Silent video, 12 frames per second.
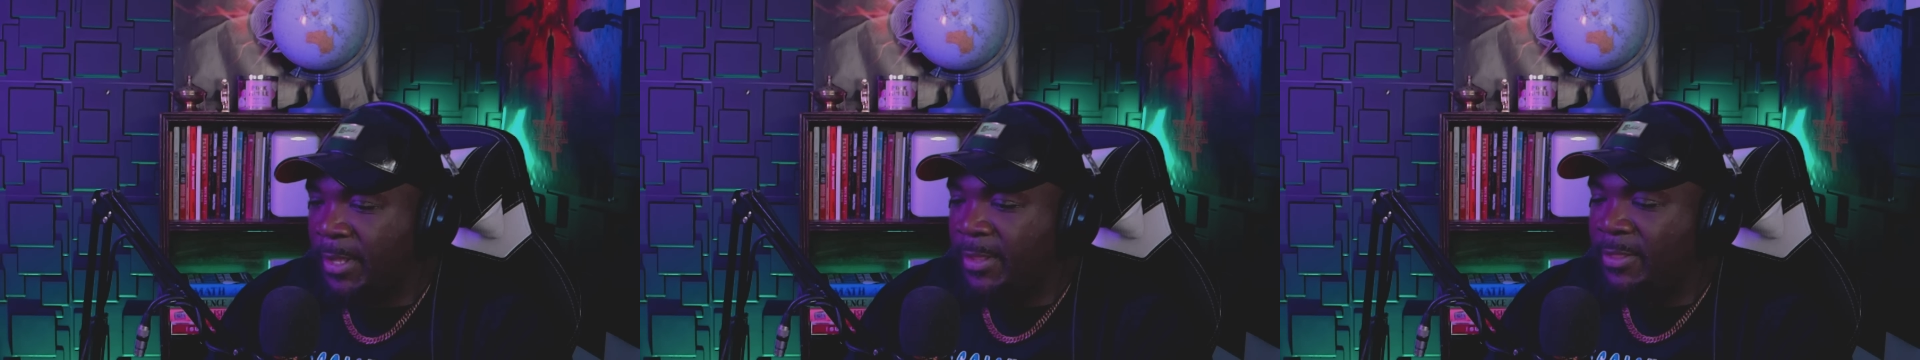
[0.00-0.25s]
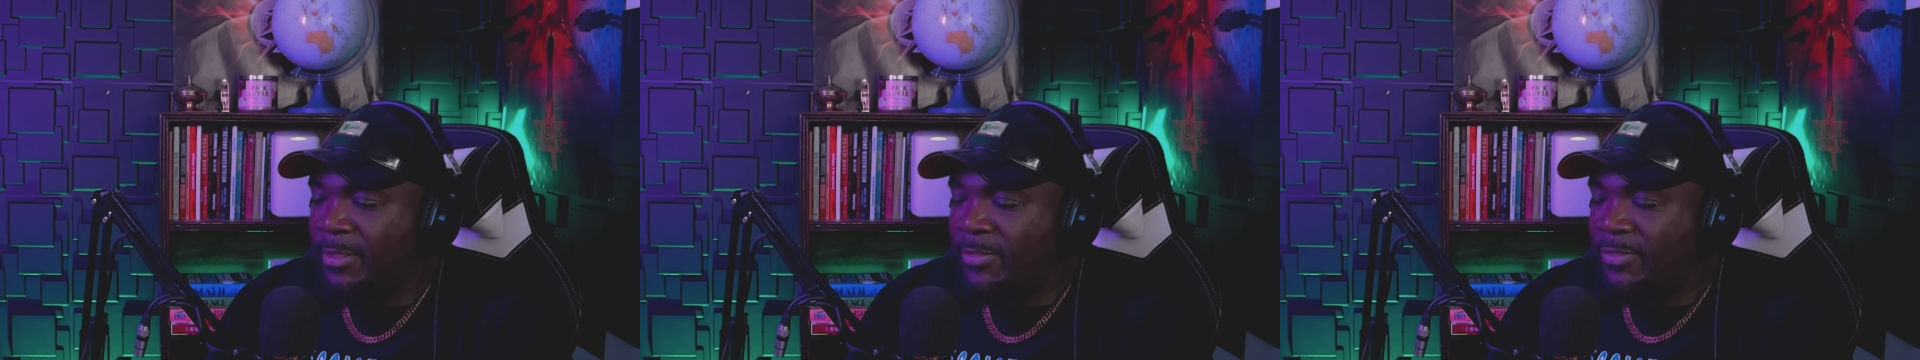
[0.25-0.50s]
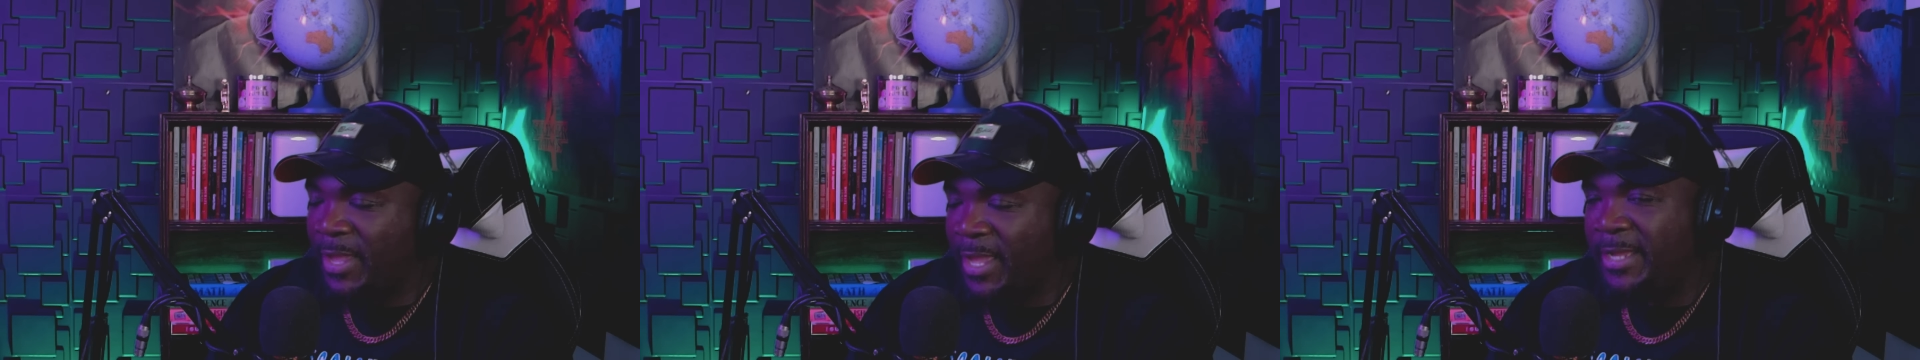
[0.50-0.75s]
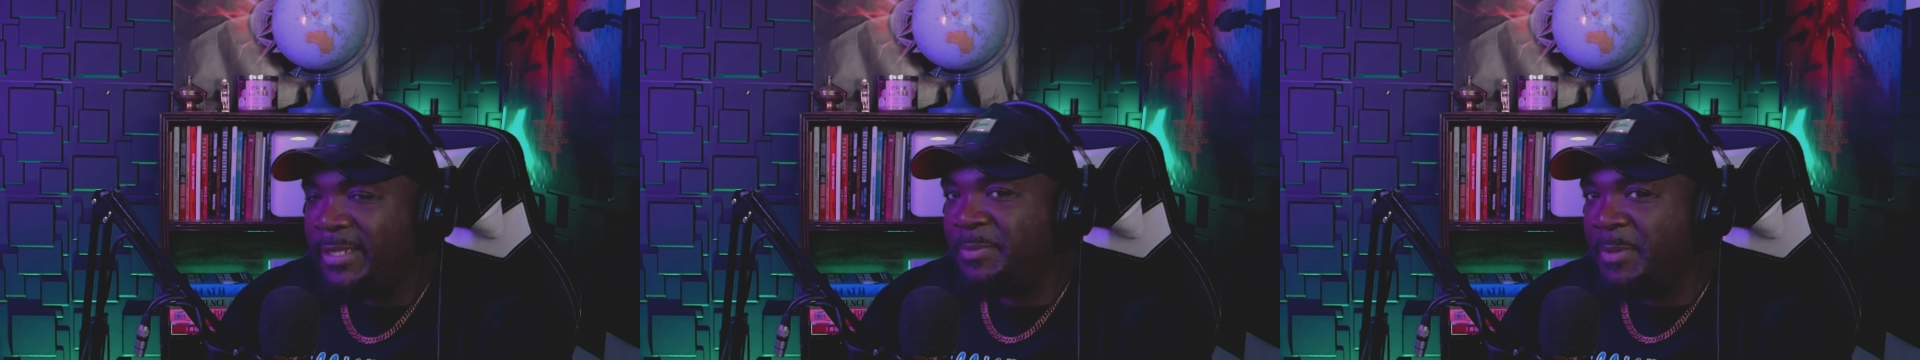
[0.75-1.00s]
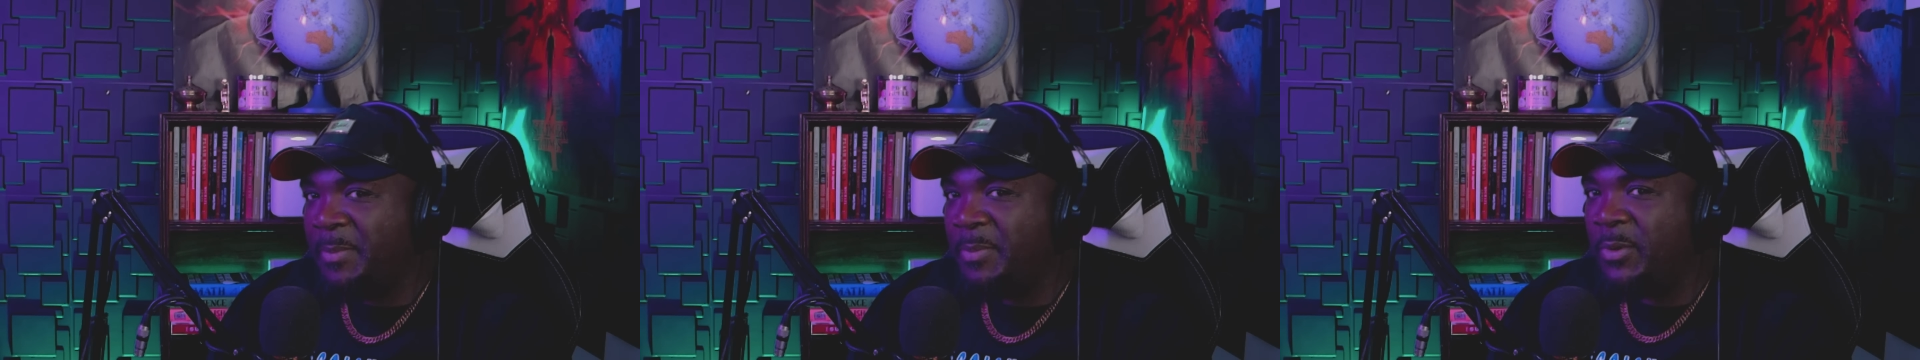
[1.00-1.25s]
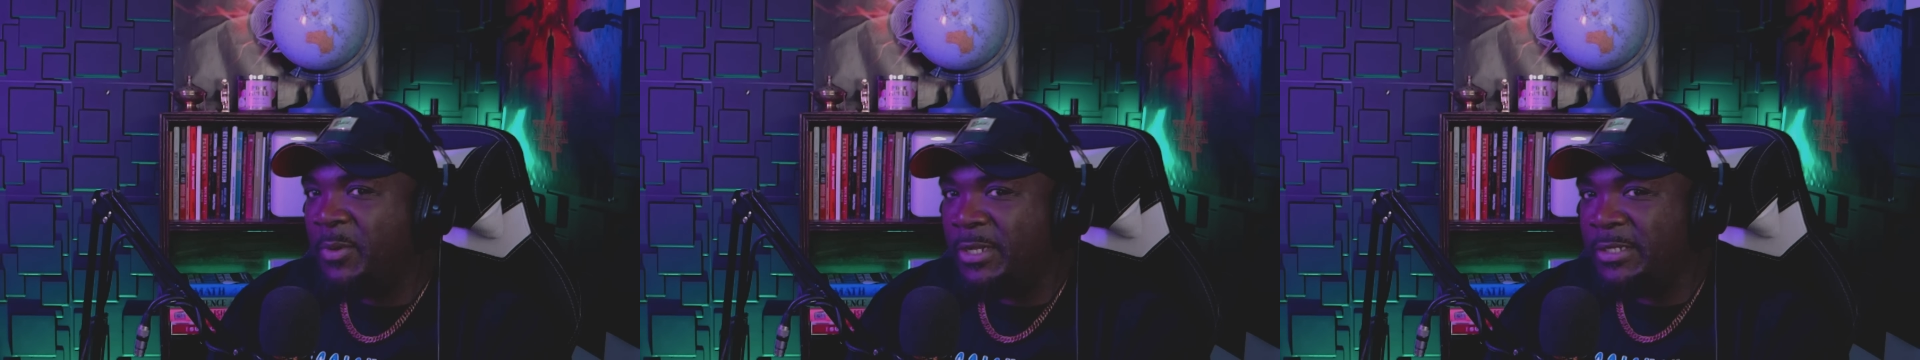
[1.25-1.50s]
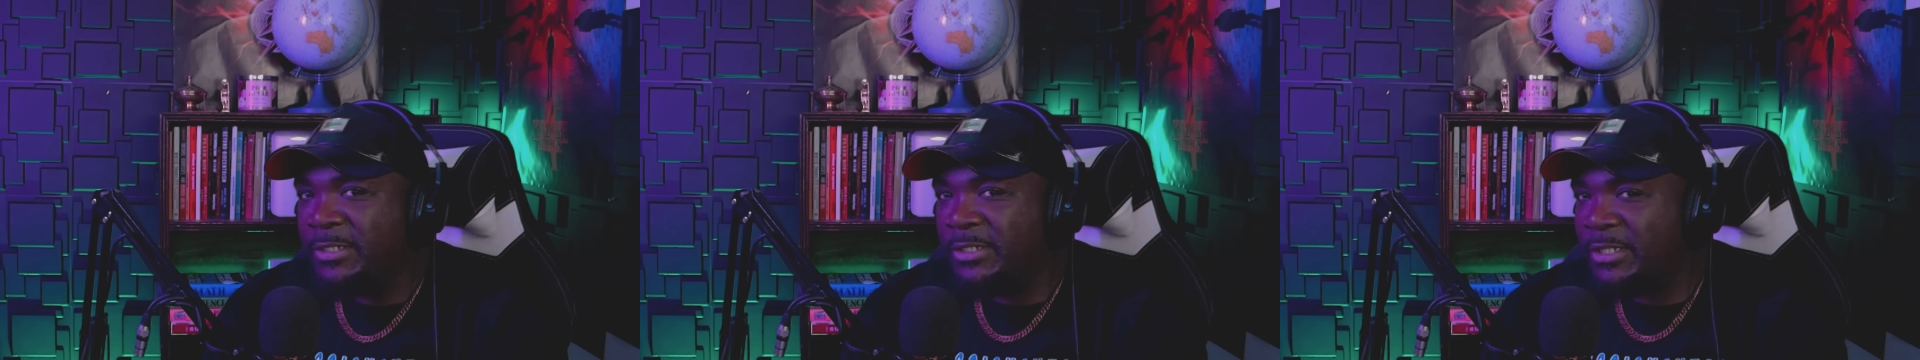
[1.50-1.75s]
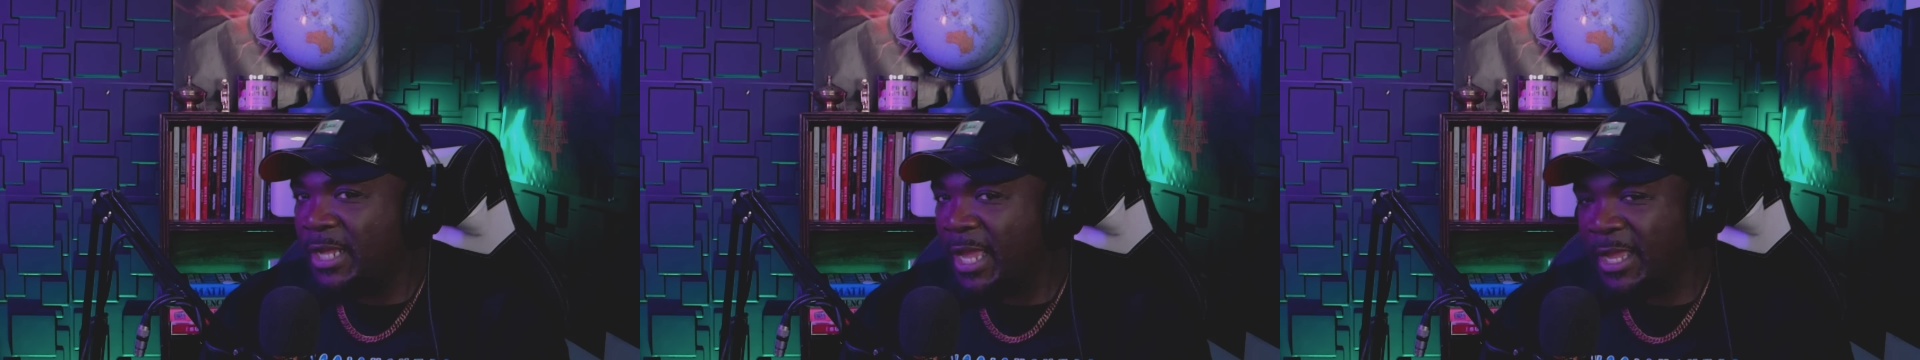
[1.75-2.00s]
the things people is
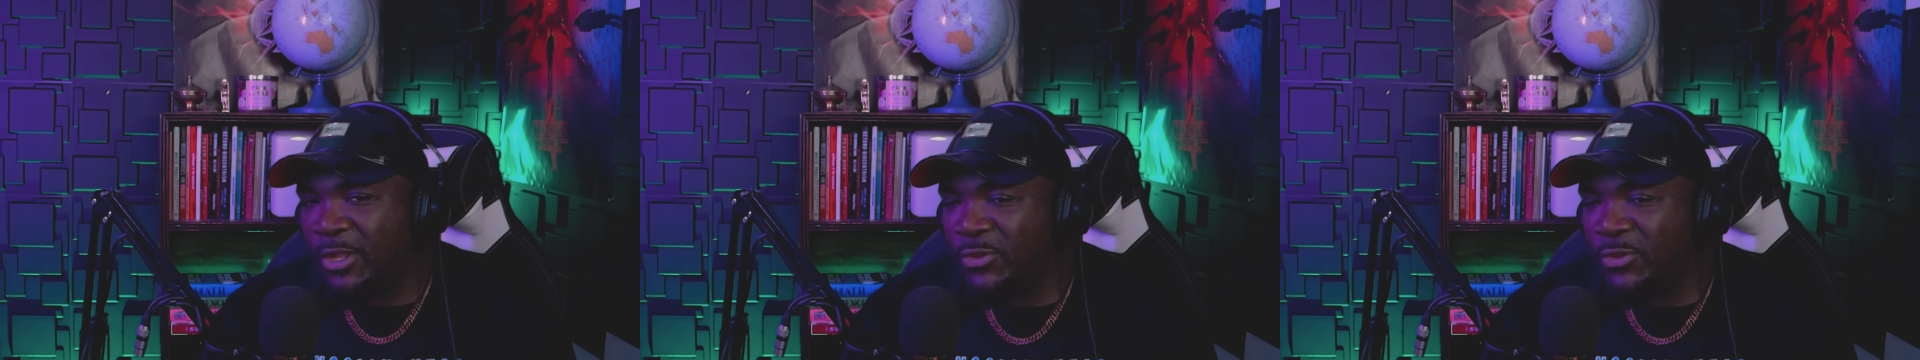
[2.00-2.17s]
like